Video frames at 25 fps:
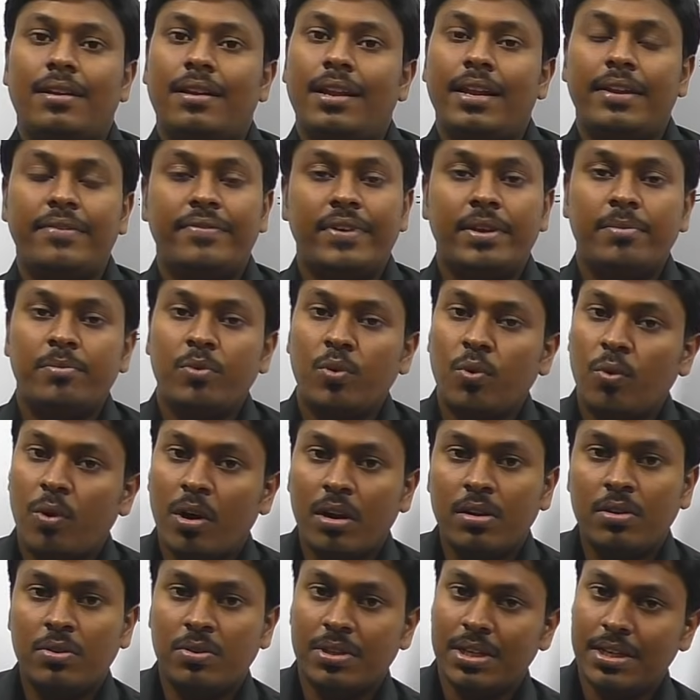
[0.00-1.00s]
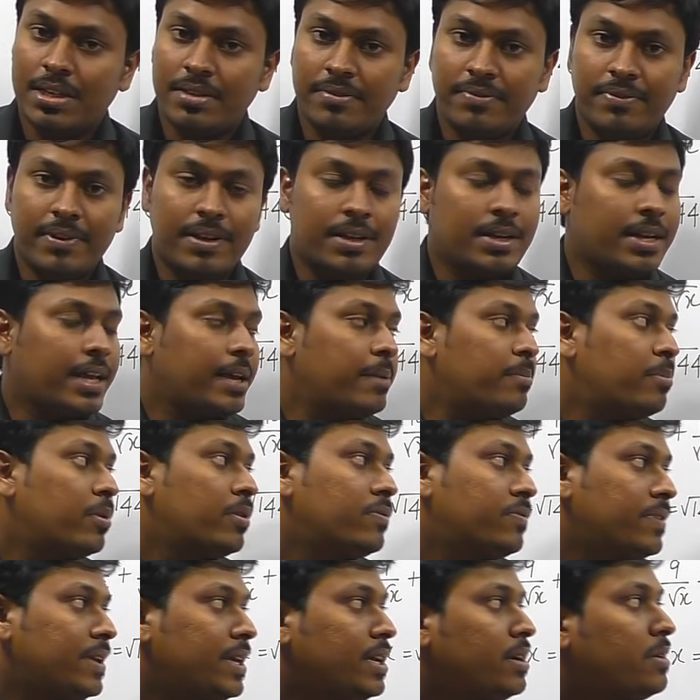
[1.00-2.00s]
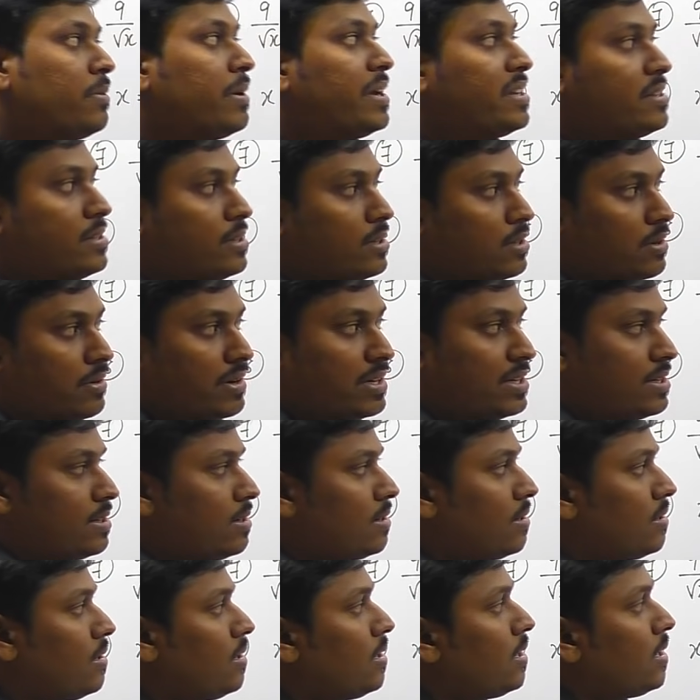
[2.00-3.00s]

Let me move on to the different type of equation question.